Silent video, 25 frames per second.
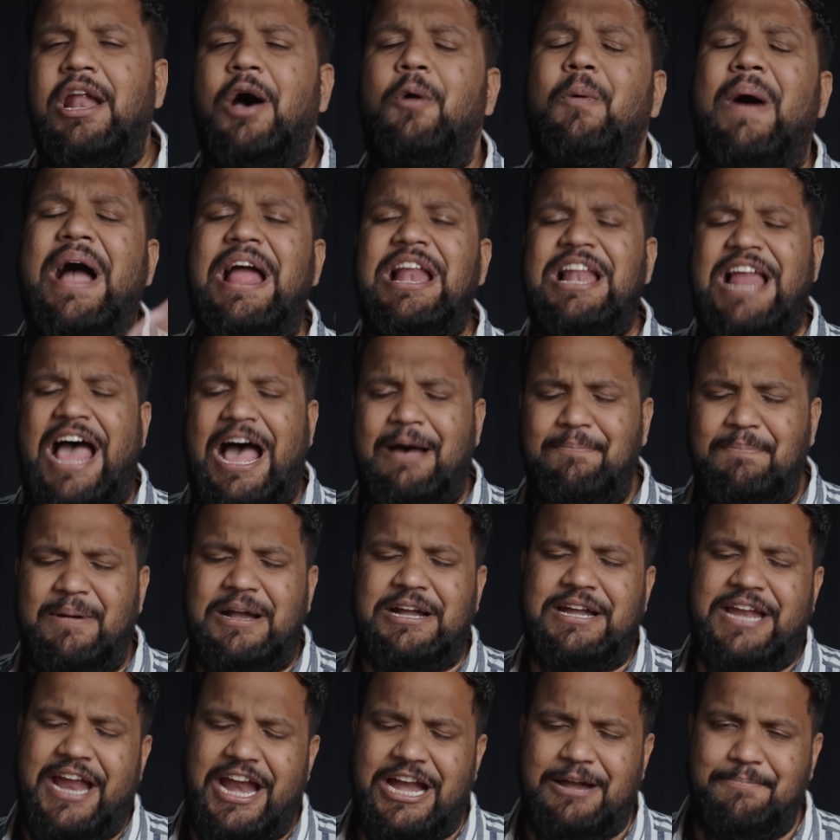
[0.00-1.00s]
Now, while
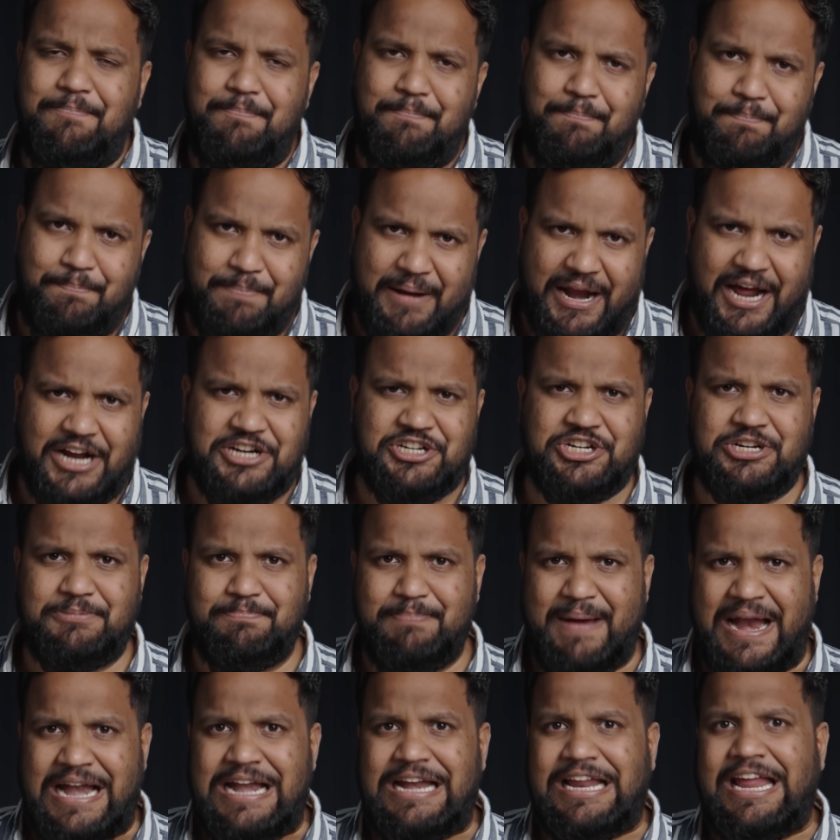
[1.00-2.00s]
Apple did brush
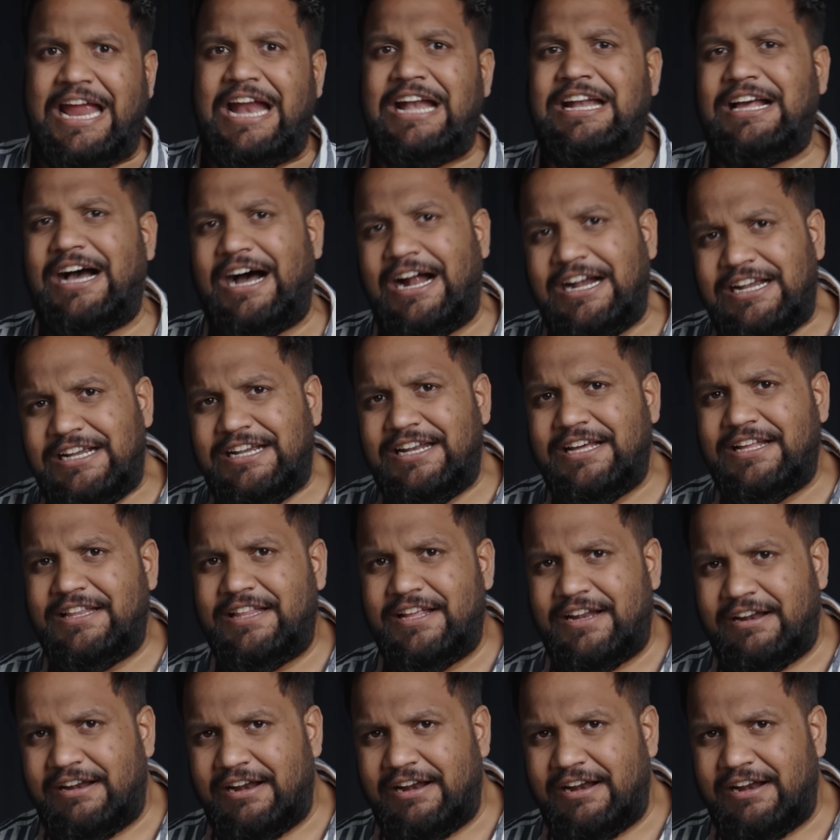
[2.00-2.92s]
Bend Gate under the